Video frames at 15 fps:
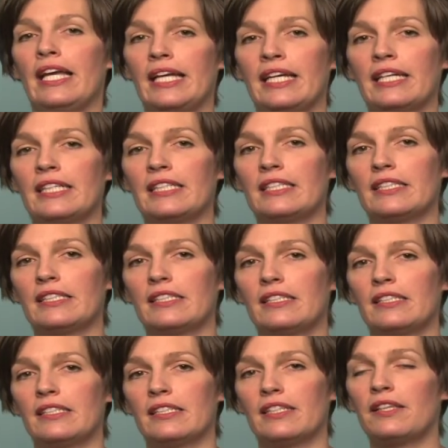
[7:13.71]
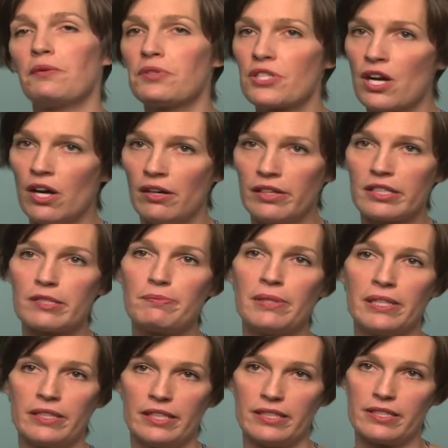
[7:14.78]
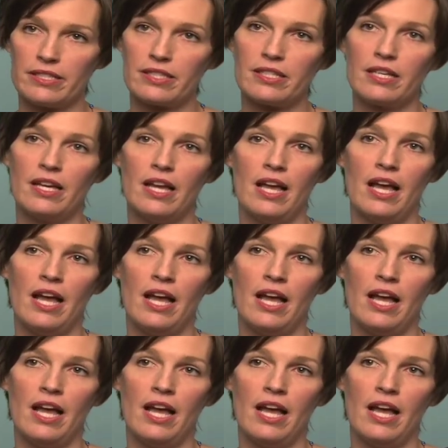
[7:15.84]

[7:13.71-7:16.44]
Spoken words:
and that was a hard experience.